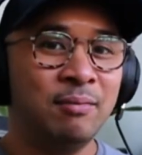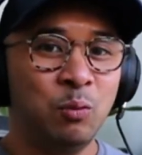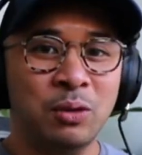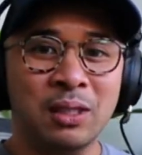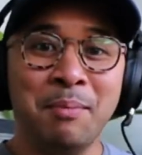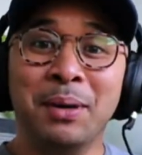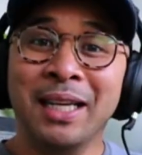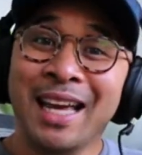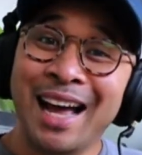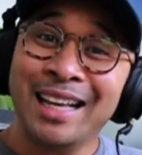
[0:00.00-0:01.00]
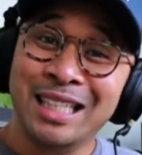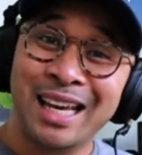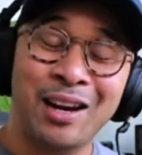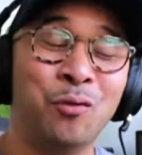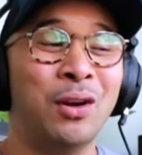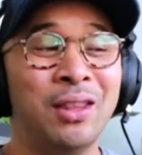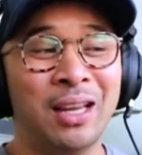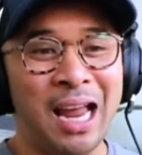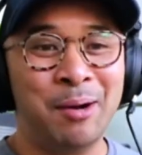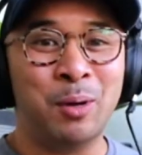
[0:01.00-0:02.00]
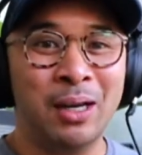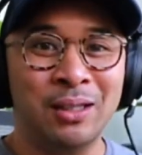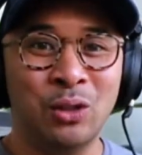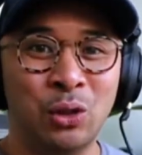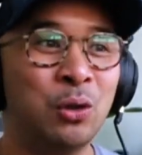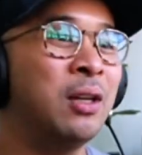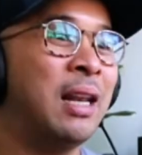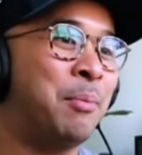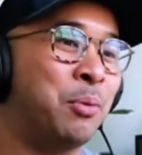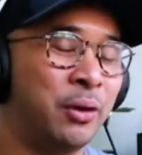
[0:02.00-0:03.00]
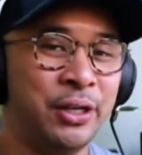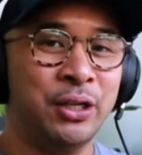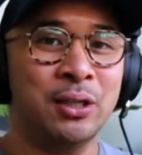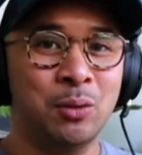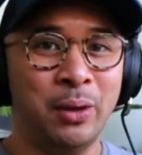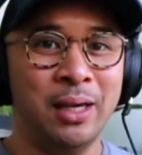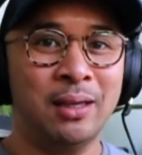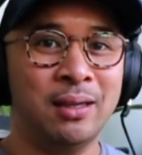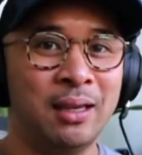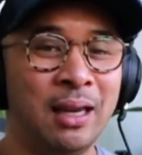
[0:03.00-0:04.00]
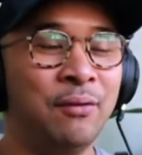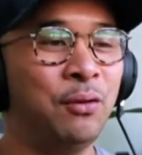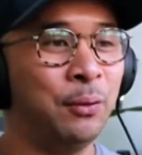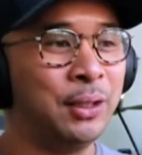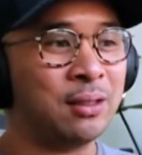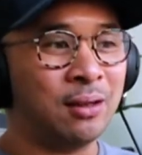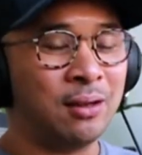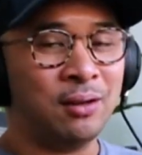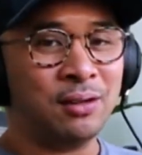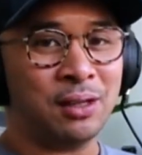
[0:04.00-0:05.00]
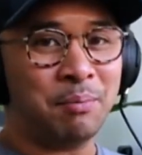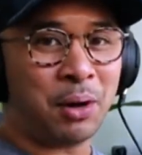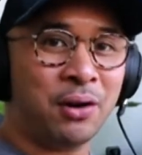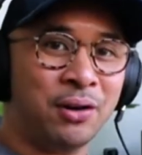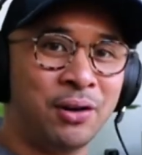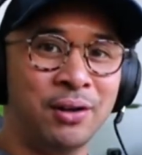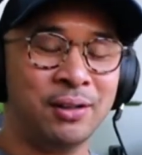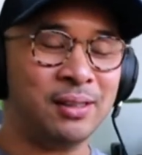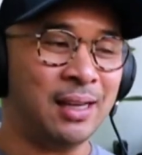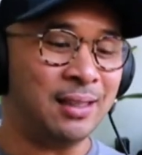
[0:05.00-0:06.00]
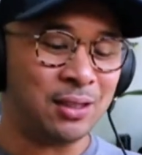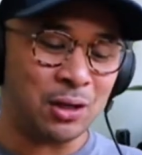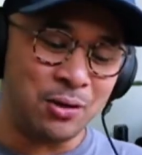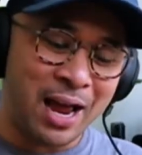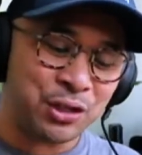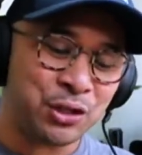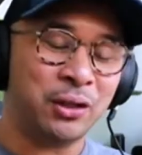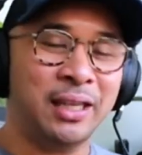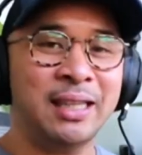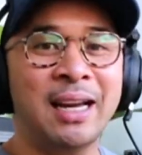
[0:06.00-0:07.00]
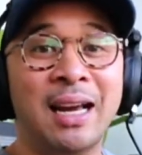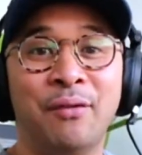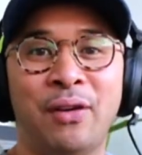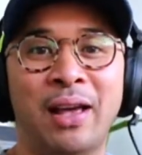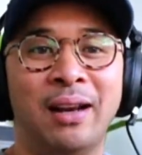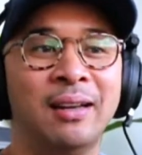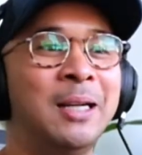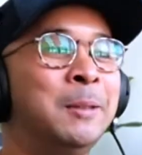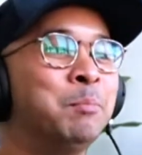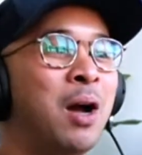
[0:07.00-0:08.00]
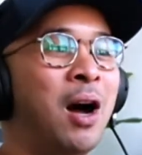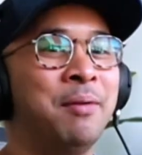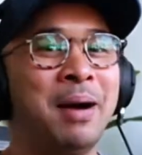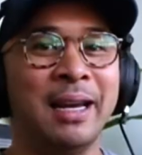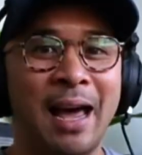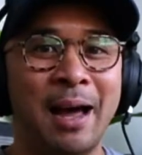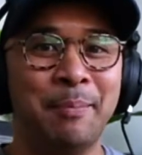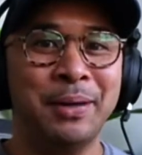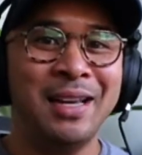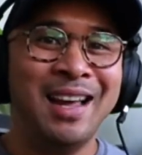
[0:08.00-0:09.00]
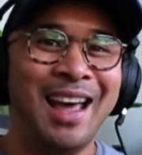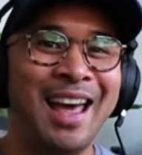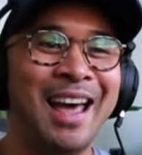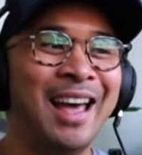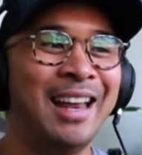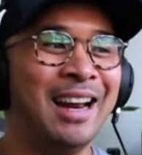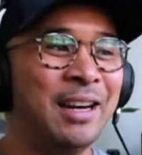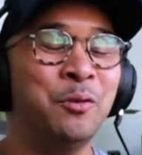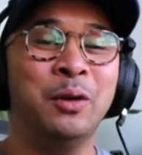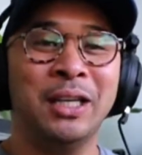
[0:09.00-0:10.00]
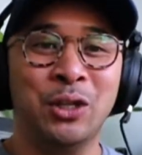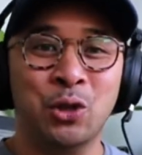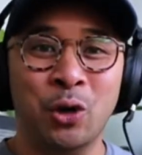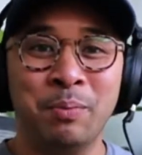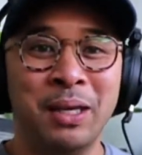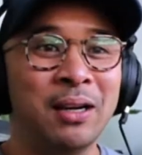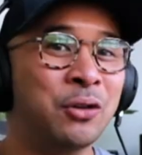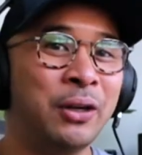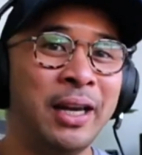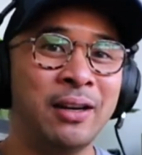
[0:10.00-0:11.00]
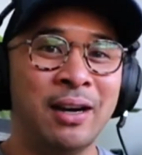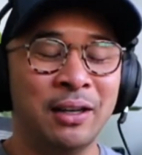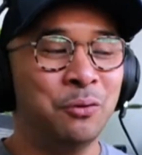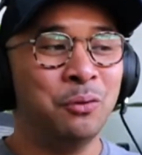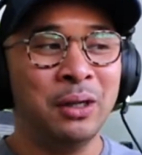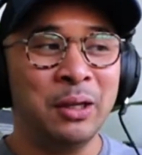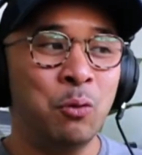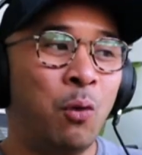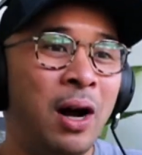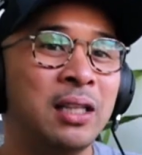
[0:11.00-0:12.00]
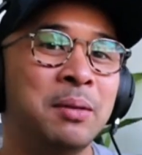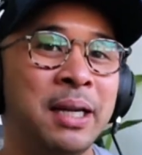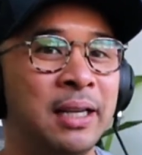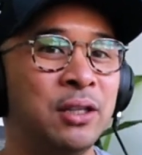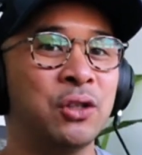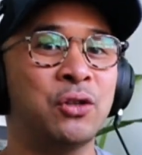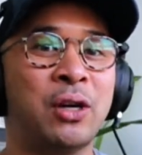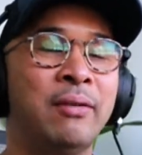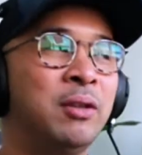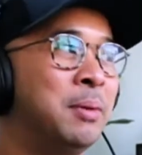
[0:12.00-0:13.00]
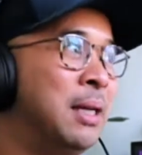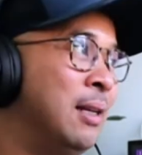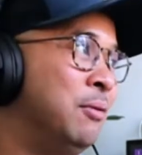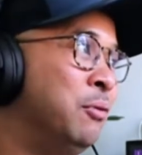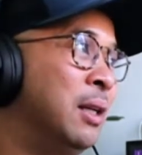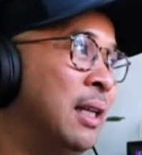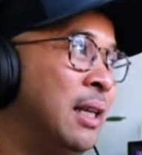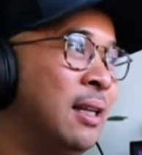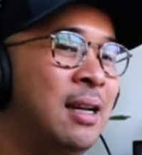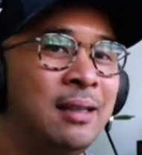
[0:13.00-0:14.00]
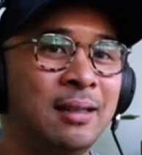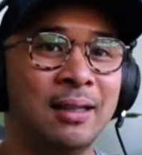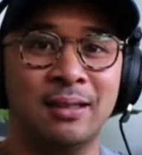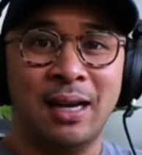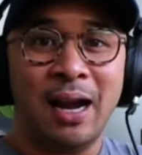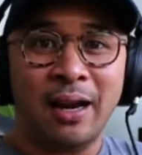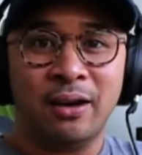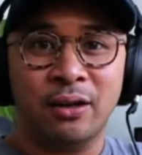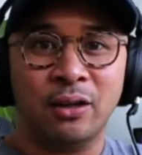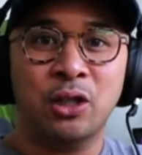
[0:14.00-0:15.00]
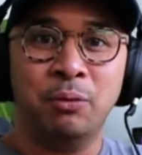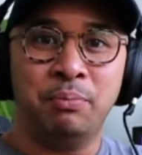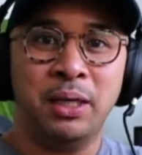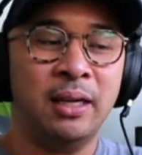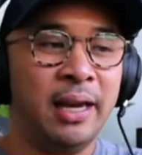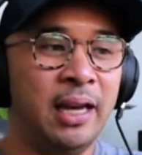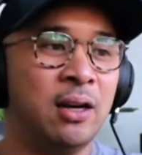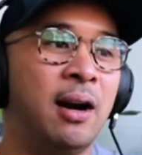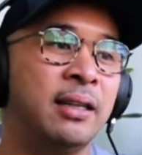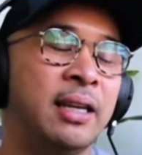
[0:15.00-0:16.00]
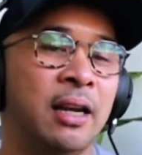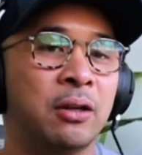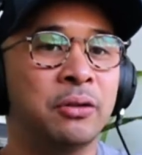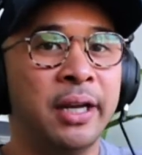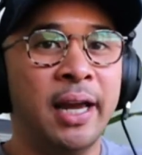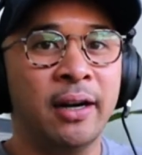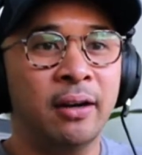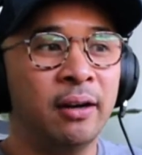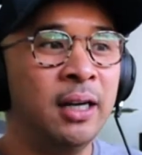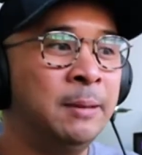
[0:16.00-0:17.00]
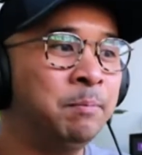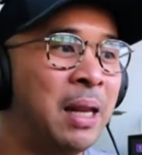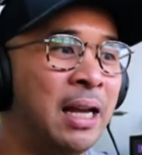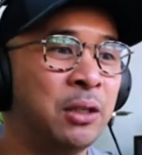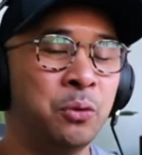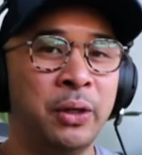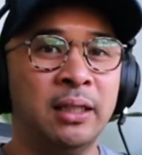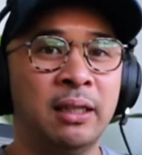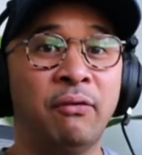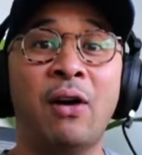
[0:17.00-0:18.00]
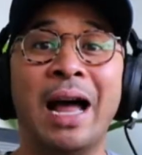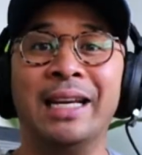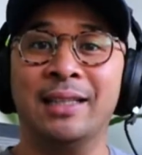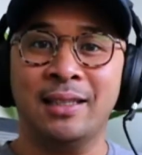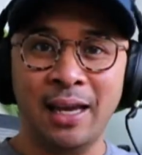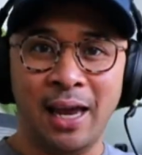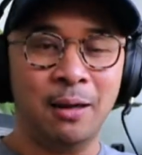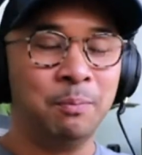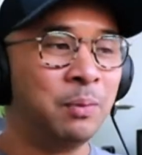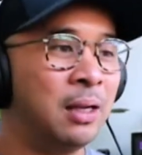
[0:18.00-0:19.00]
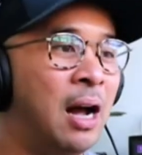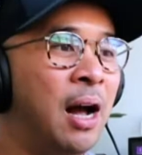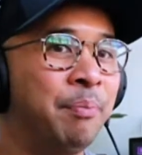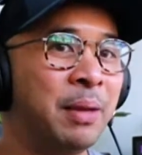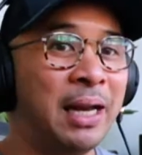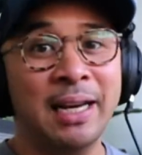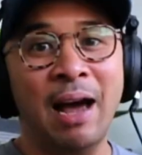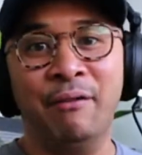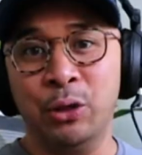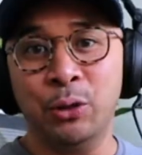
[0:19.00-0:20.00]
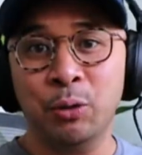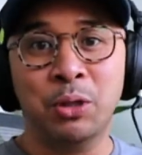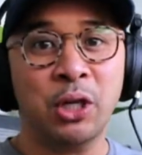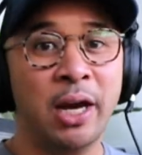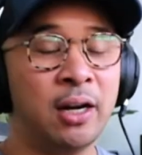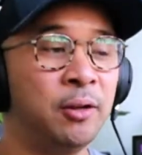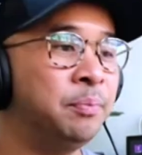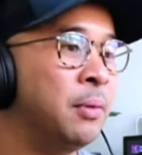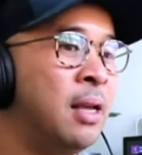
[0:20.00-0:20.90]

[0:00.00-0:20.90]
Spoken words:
somebody had to get in front of the camera and do collaborations with influencers and partners. And so naturally that kind of fell on my lap. And I didn't really enjoy being a creator. I didn't really want to be. I didn't strive to be. I didn't really desire to be a content creator as we define it today. I didn't have a YouTube channel,